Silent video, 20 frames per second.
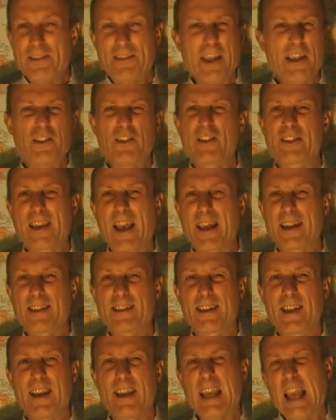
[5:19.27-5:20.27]
They just kind of
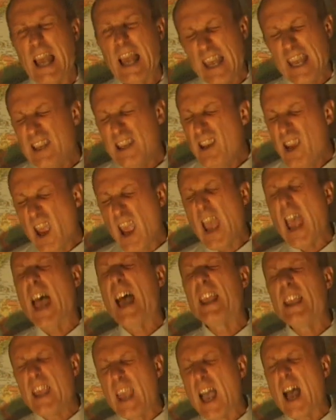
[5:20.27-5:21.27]
say,
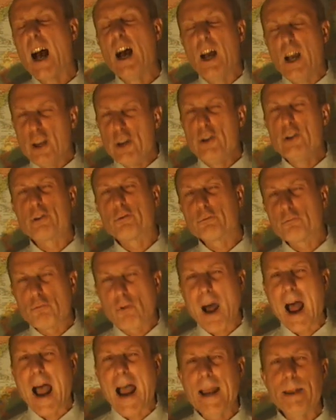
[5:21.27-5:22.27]
yeah, you're
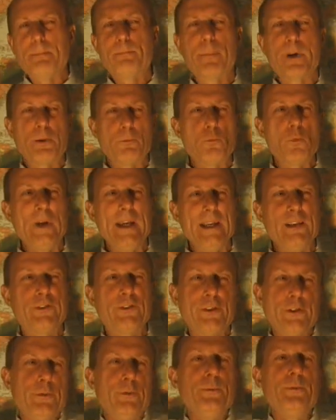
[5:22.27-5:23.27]
right, but we
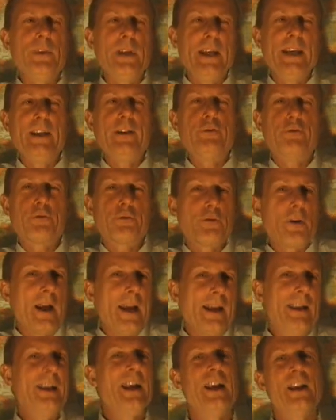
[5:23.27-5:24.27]
do need
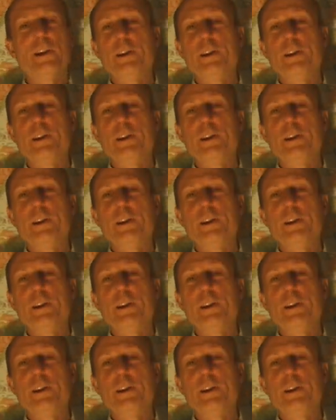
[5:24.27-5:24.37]
trade.